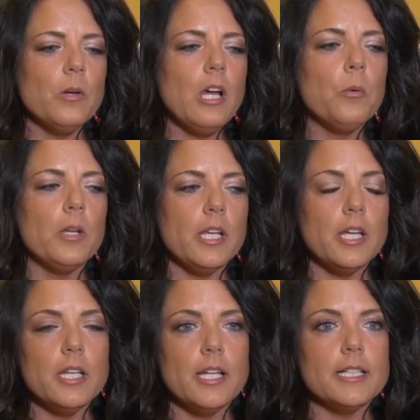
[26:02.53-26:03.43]
I went
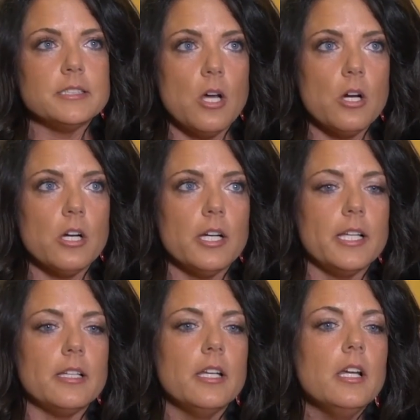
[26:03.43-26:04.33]
in and I saw her
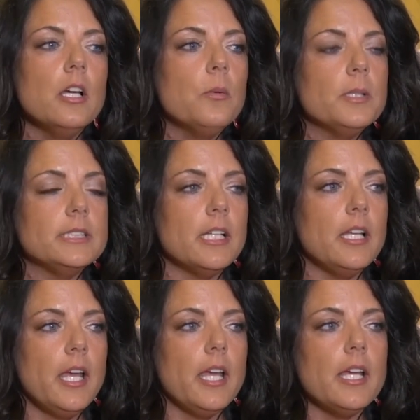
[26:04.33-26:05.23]
and we did
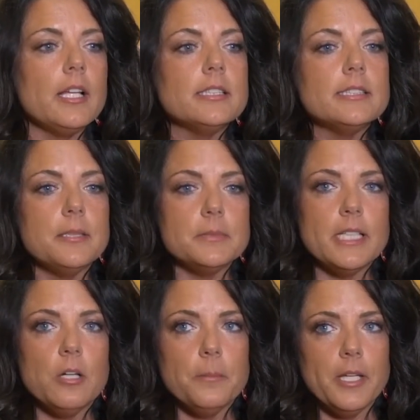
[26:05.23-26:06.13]
a stem
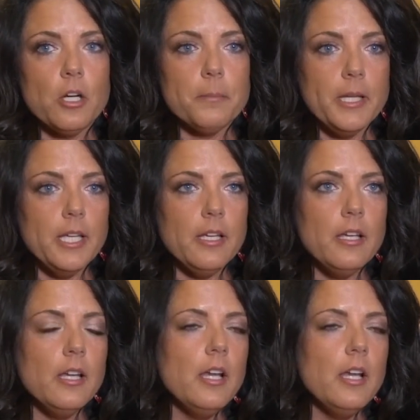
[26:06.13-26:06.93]
cell PRP